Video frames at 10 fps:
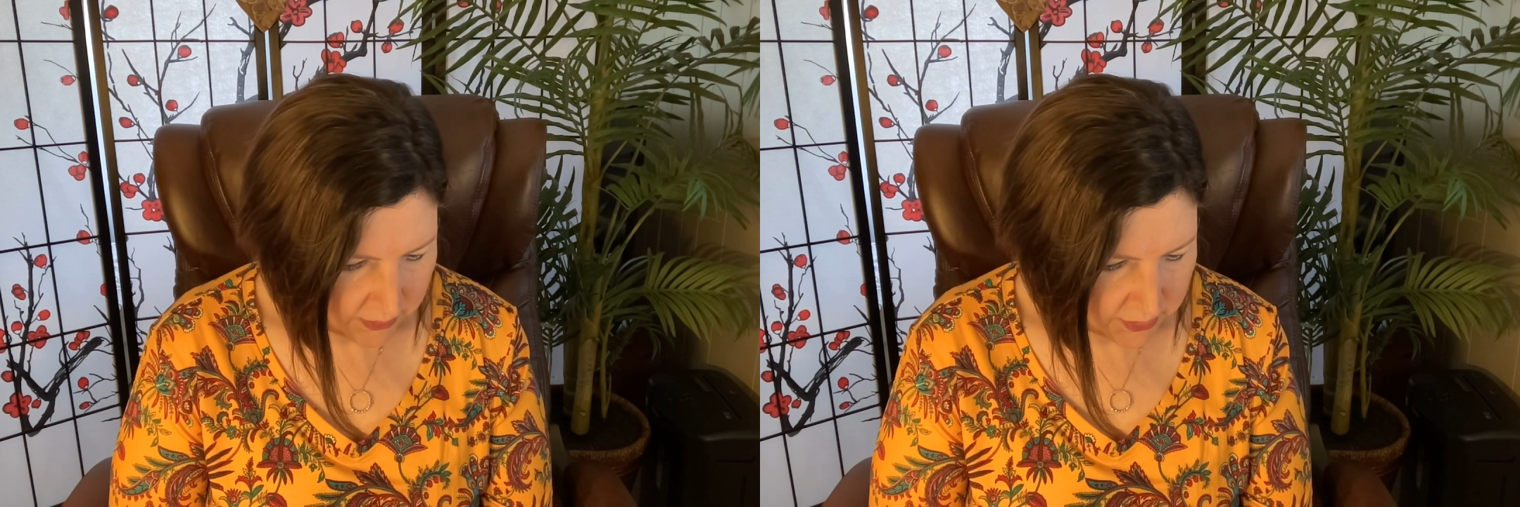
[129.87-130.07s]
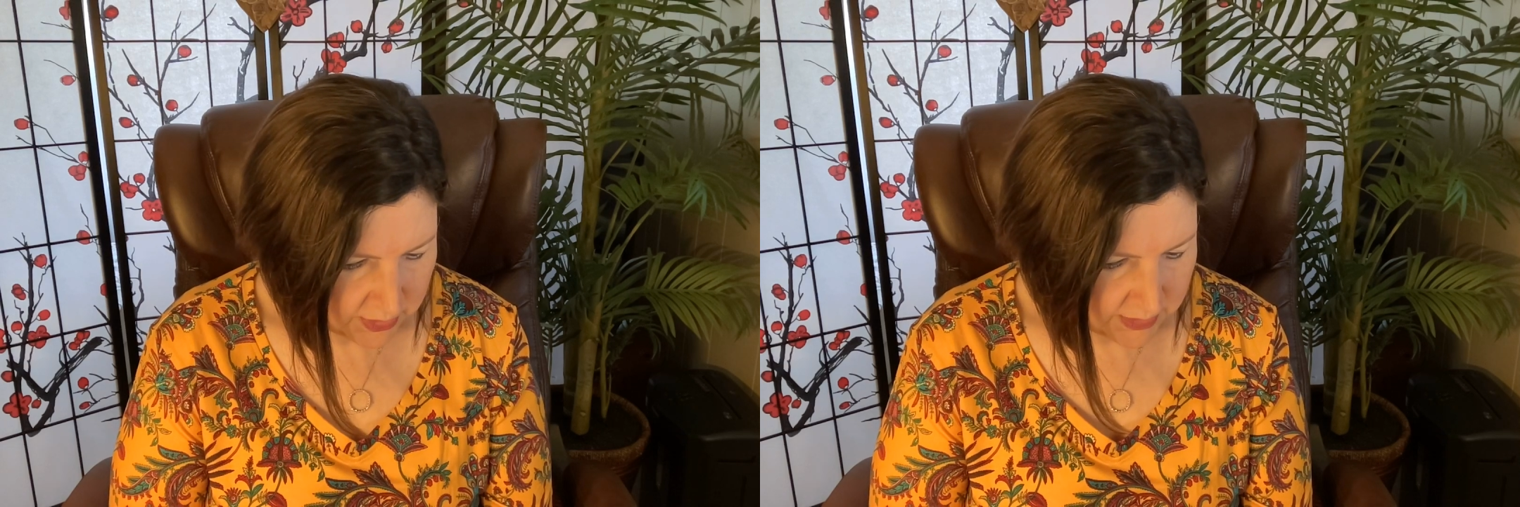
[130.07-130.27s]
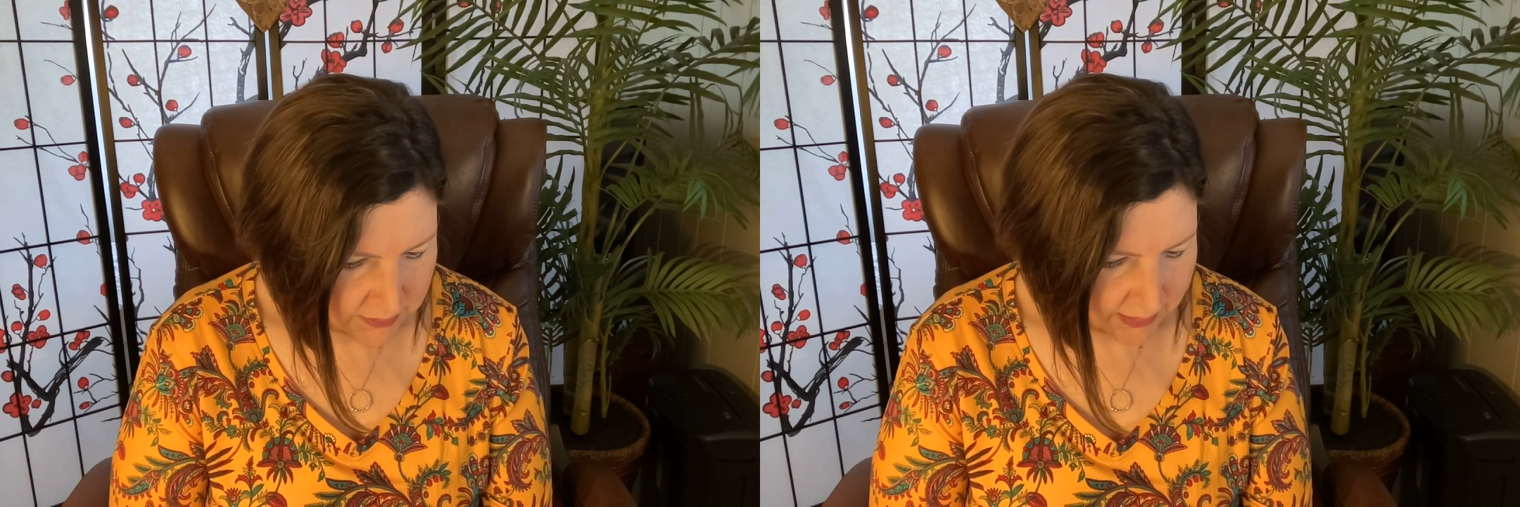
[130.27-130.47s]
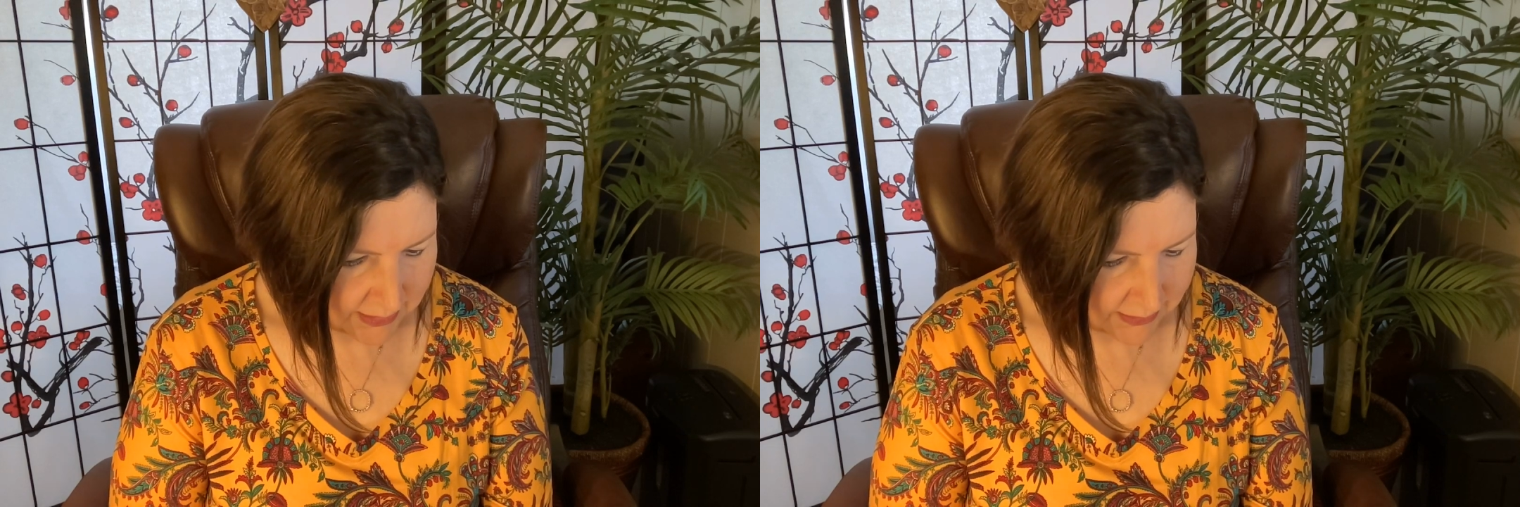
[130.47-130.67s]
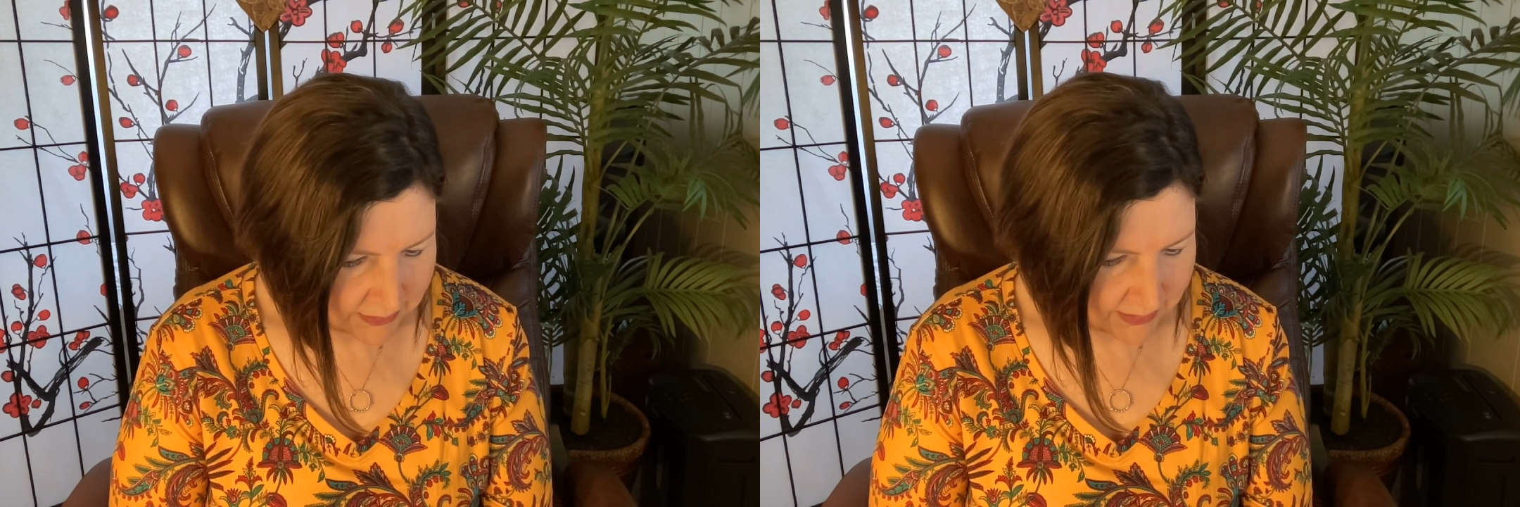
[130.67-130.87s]
she's
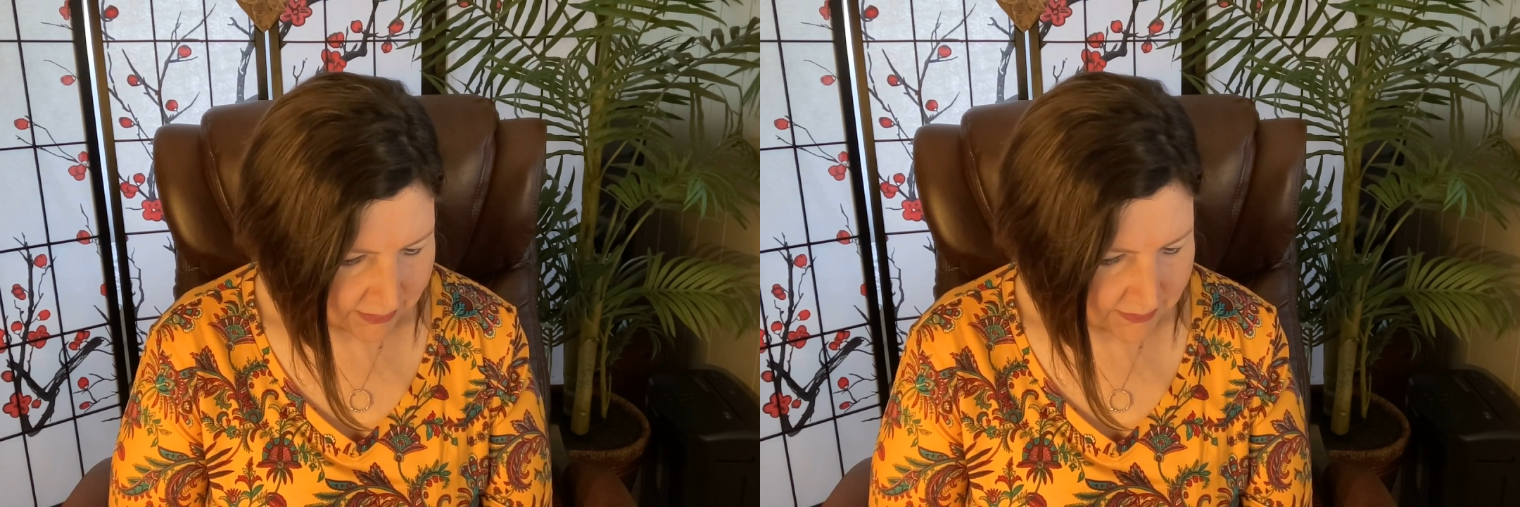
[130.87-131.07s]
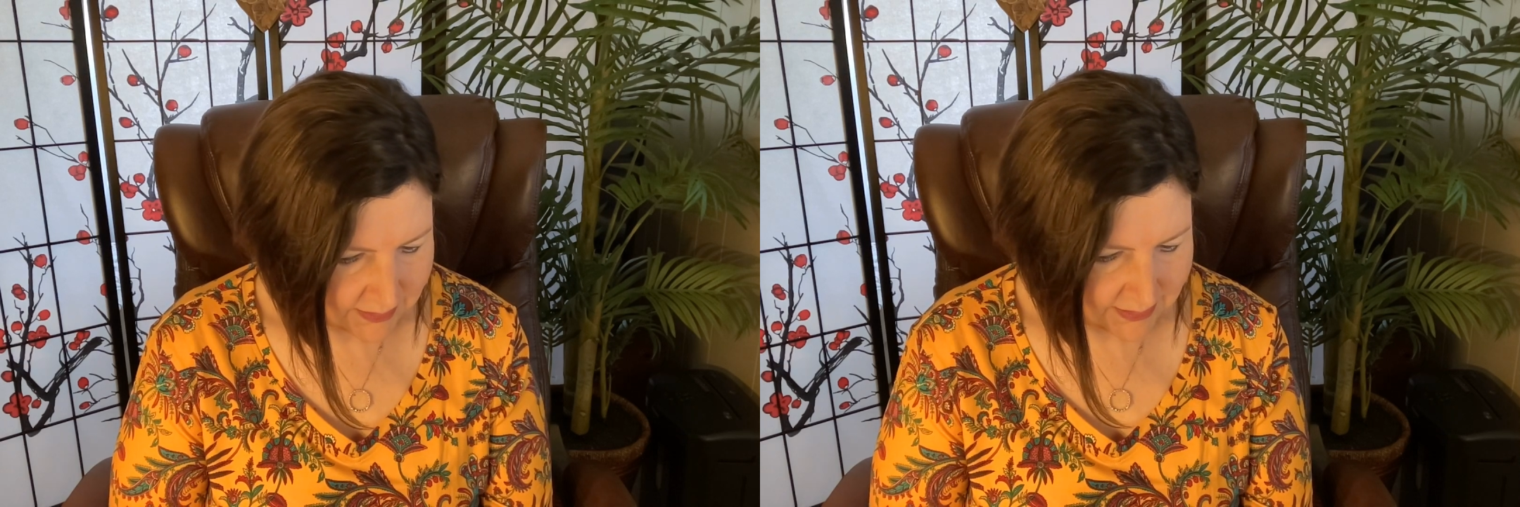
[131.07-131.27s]
like, does